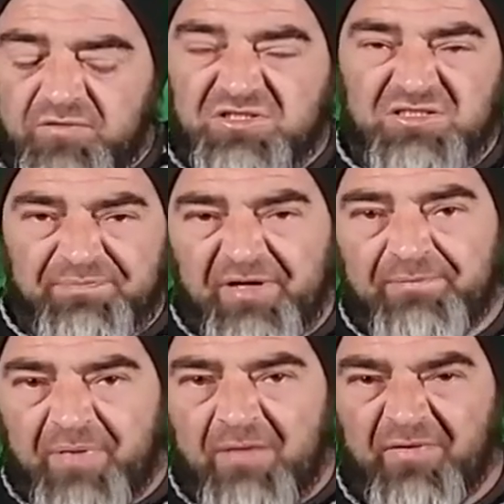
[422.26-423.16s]
which is a
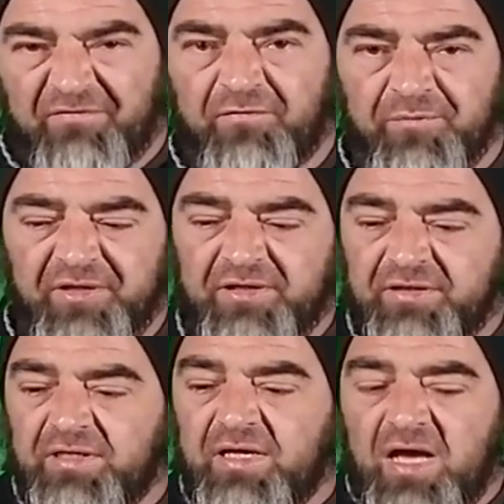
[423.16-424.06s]
big bummer for me.
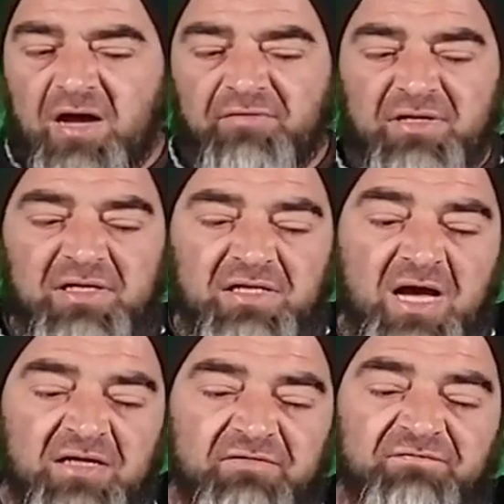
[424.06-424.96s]
I really
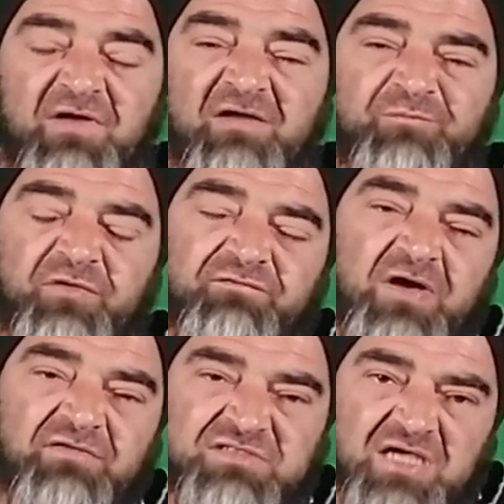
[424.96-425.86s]
like the
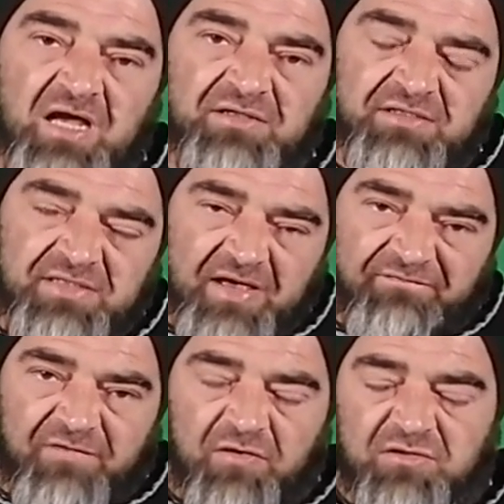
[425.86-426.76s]
5.5 scale that
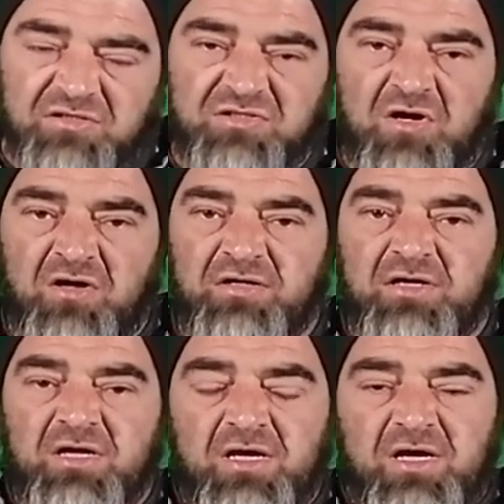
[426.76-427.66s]
they focus
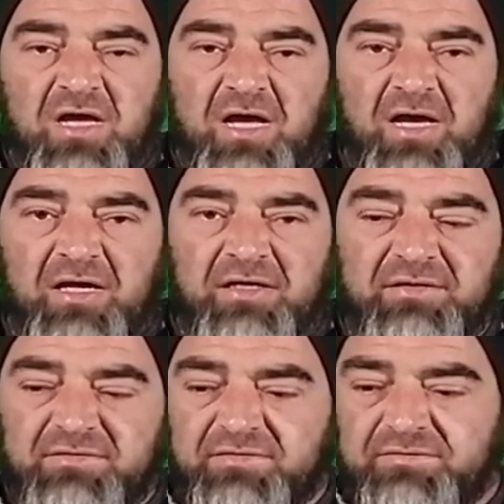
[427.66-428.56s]
on,
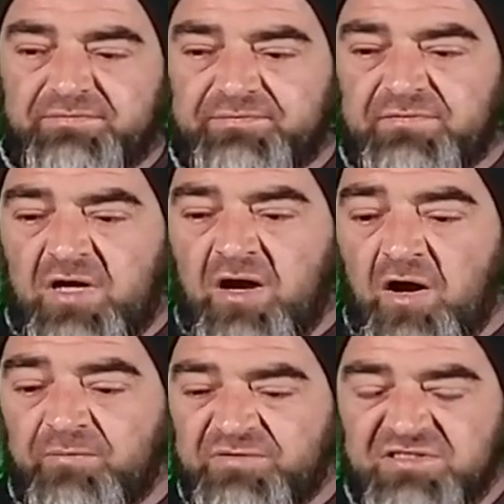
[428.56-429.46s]
and I
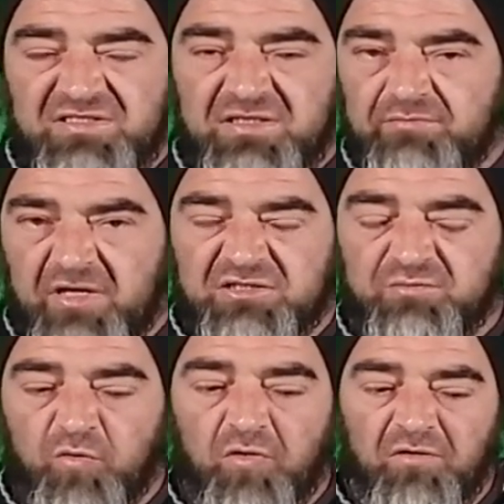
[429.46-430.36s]
hope to see
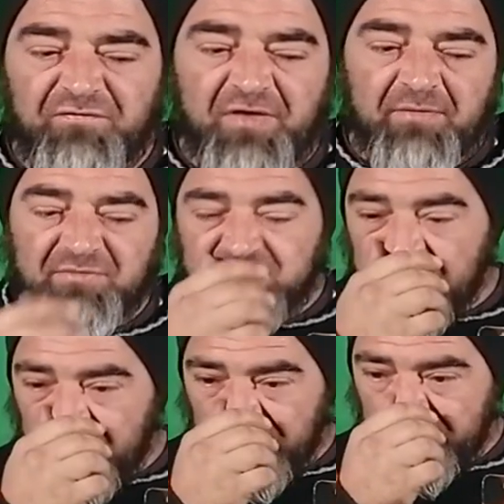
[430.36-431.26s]
much more of them.
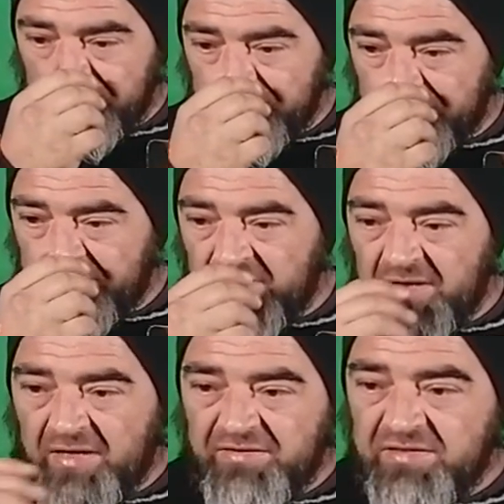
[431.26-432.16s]
So,
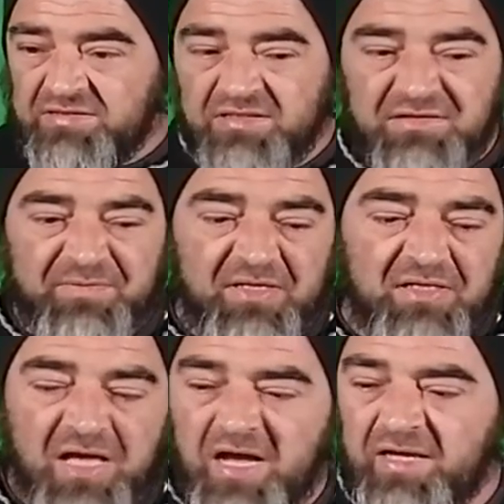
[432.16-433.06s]
these things have
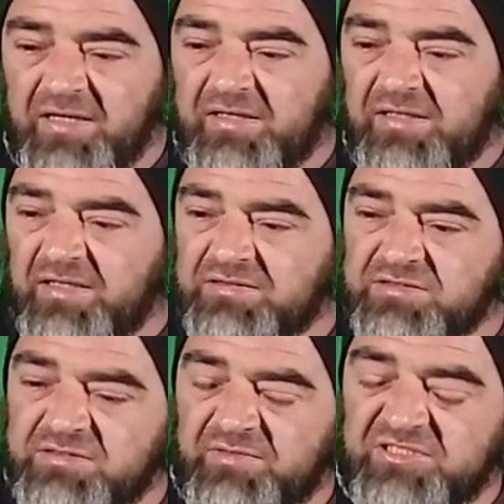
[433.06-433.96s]
been lying,
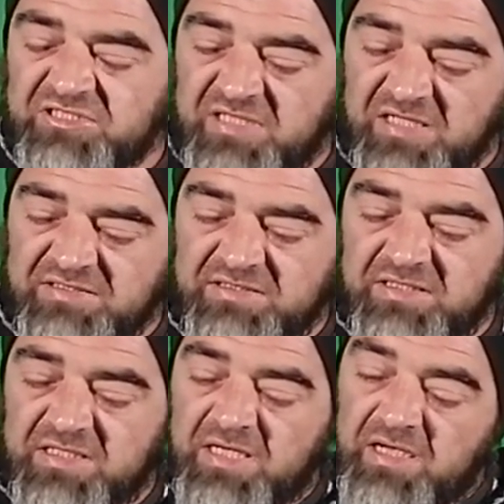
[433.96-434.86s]
collecting so much dust
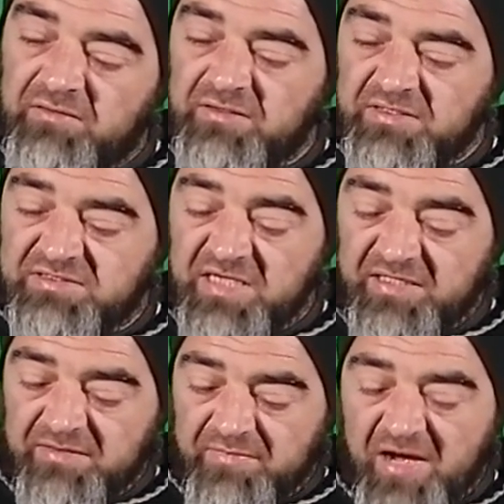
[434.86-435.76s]
I'm going to
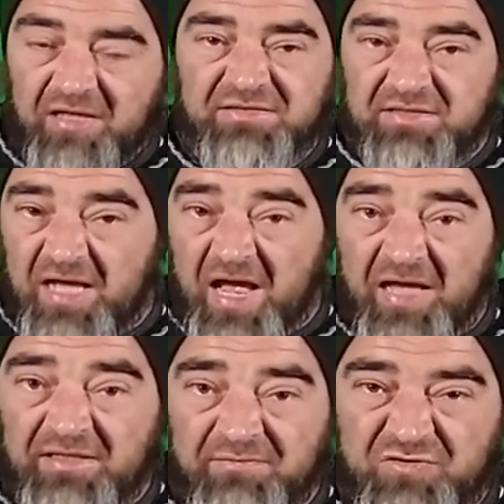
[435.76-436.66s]
take them out and
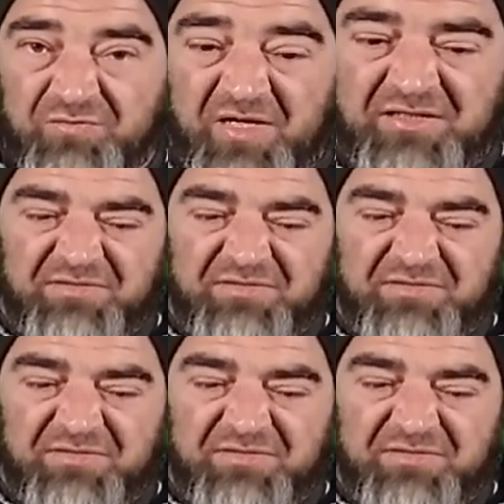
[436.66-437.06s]
add them to my